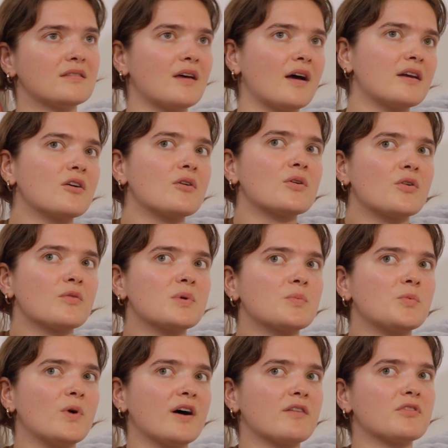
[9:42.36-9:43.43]
I know a lot of
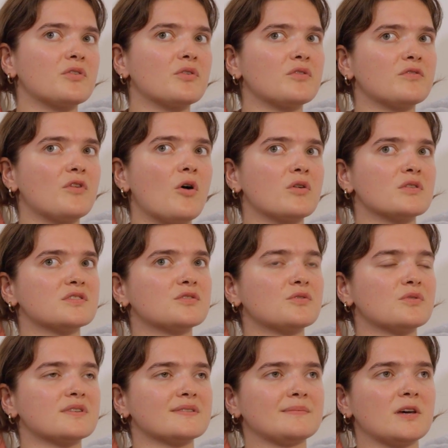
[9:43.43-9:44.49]
people have a lot of horror
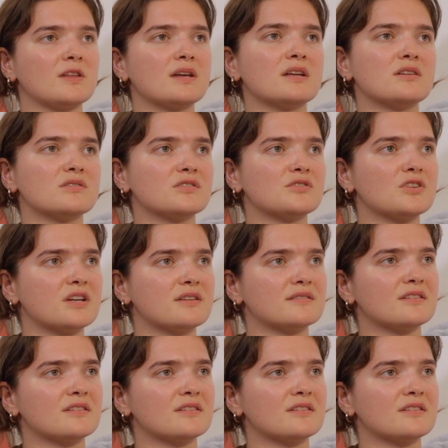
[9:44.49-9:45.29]
stories about the industry,